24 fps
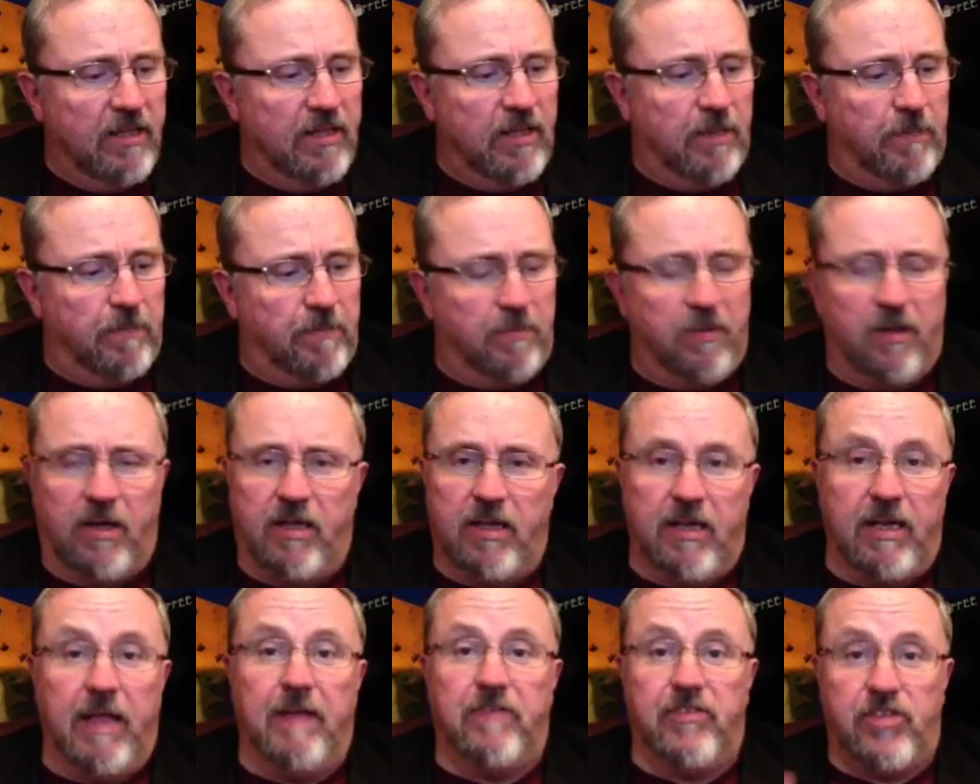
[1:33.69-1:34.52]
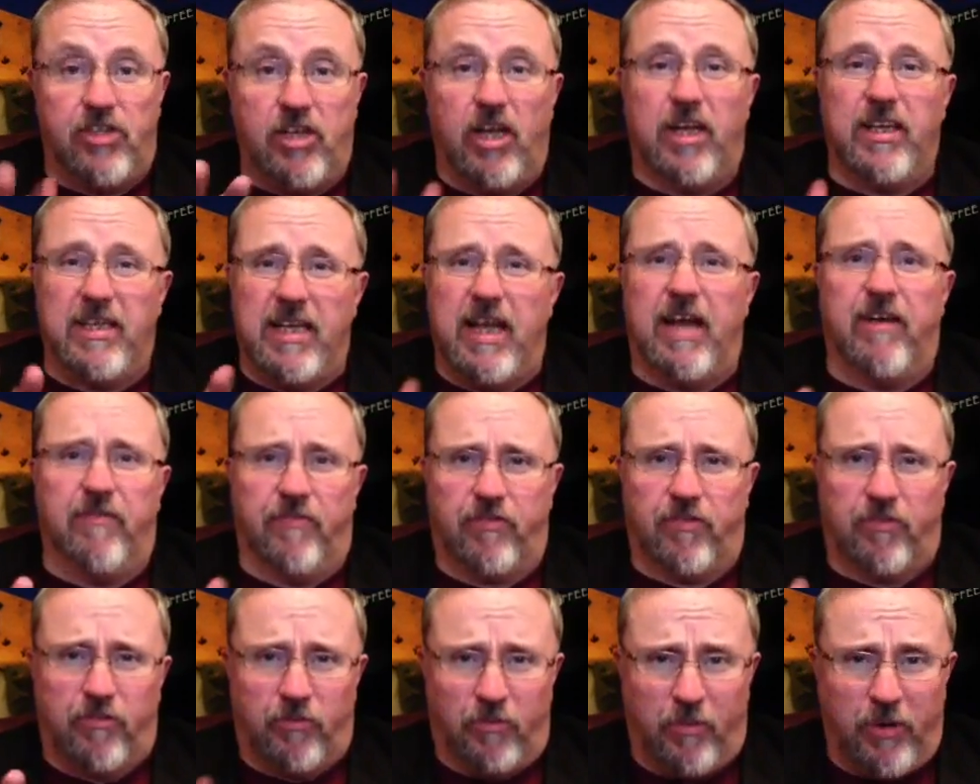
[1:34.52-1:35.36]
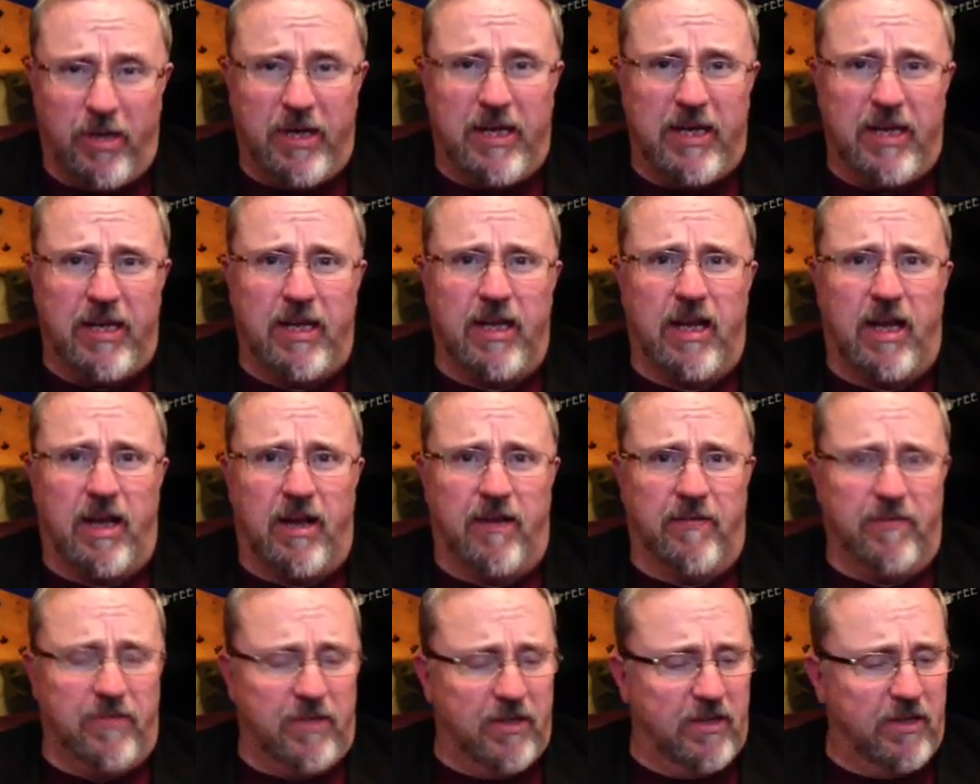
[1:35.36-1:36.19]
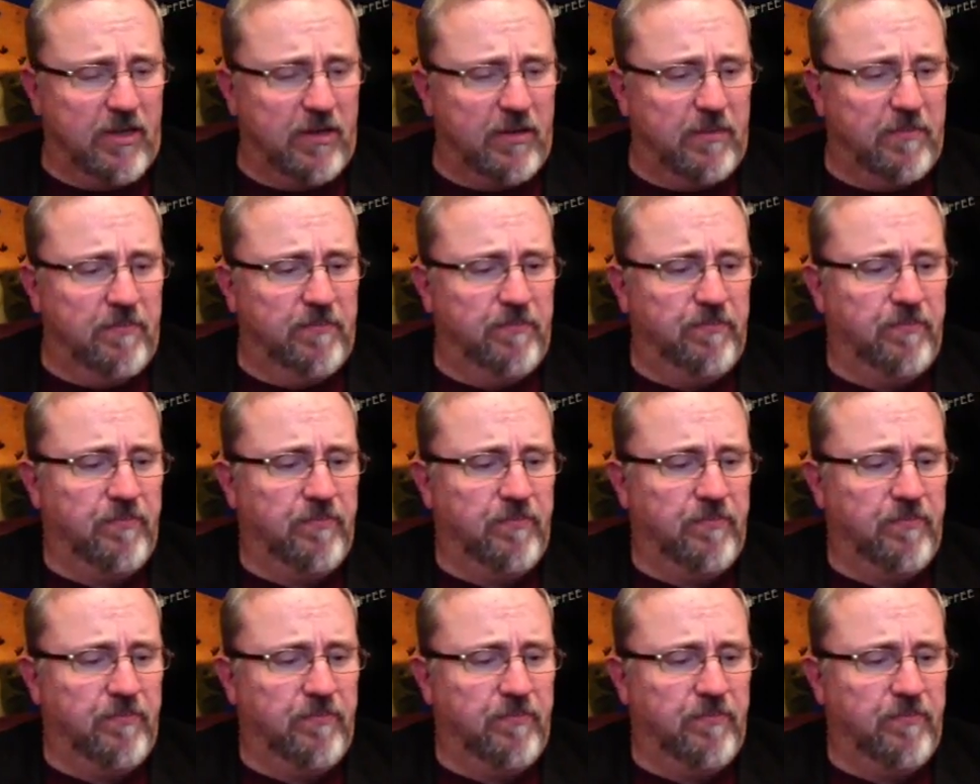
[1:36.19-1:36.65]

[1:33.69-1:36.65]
And they've shut down three of the